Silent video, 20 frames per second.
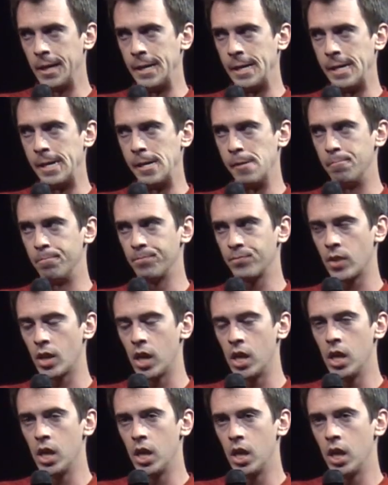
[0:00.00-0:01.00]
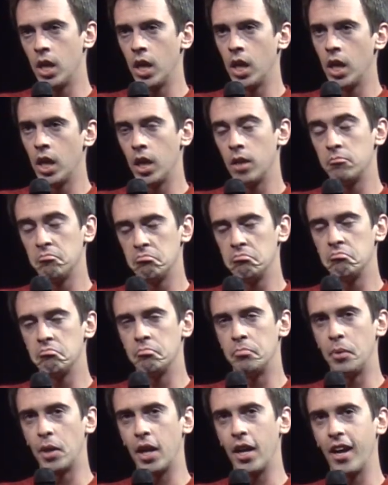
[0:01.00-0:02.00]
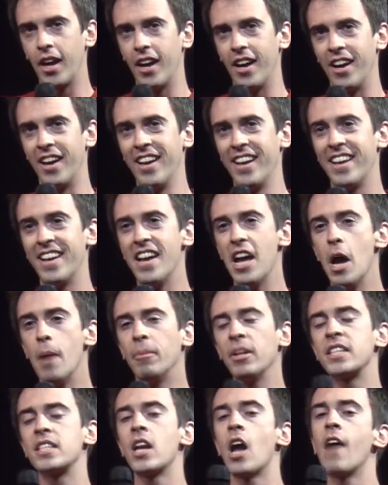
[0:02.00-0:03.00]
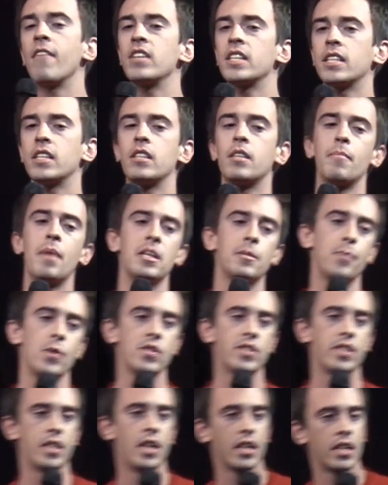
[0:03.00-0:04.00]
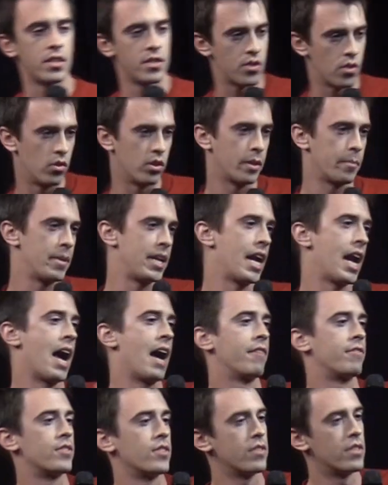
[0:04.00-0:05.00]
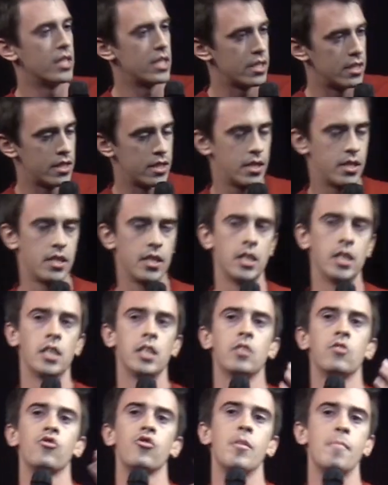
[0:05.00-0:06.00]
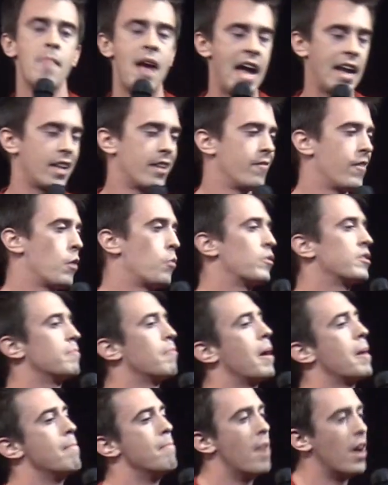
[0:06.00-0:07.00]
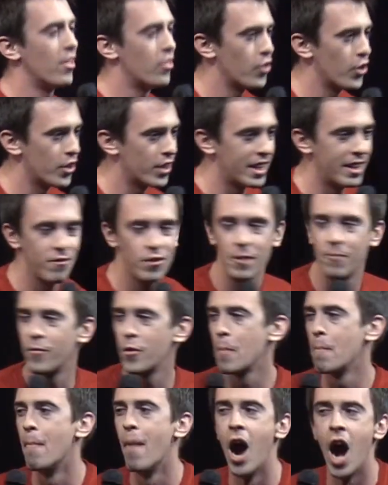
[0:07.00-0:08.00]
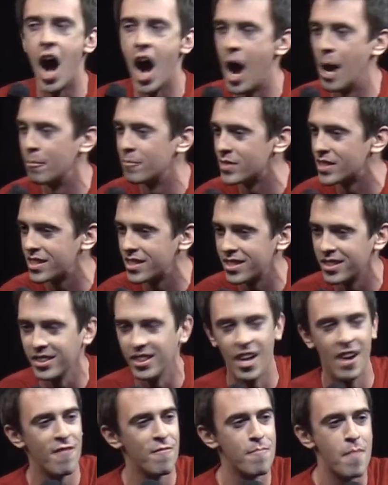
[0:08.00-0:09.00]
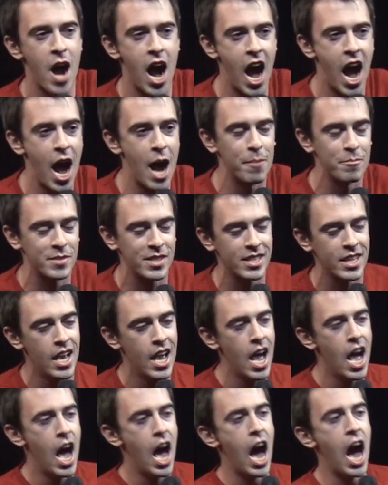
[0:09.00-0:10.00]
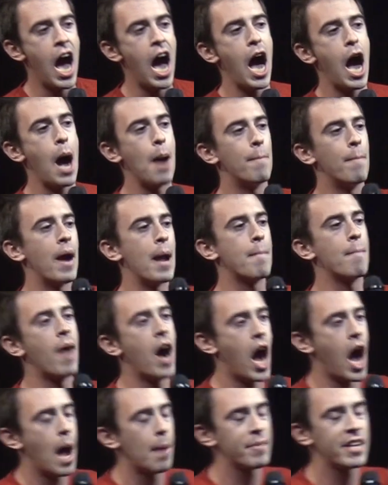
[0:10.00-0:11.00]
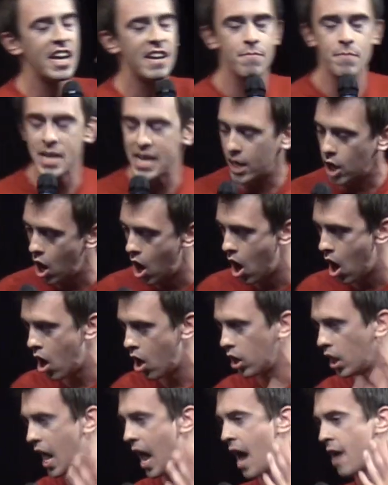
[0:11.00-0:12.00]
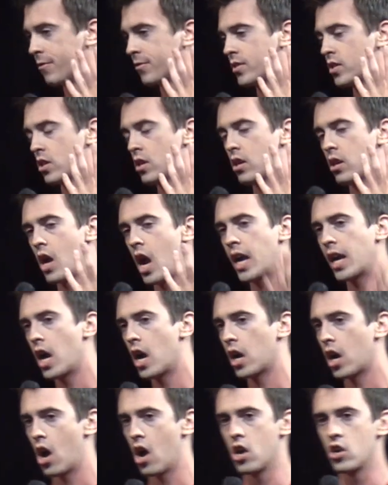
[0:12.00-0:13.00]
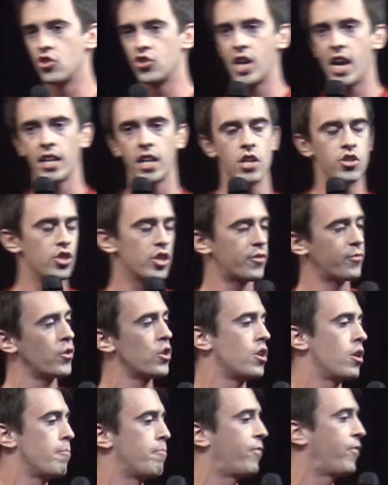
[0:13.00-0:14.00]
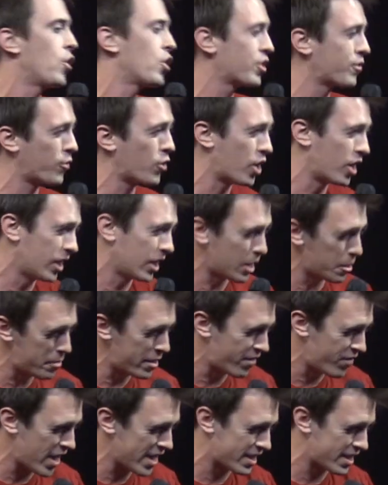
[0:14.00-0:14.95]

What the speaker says: Listen, obviously the best person at consoling me after this traumatic event was my mother. Give it up for moms. Love moms. My mom gave me a call after I got carjacked. And just for a little bit of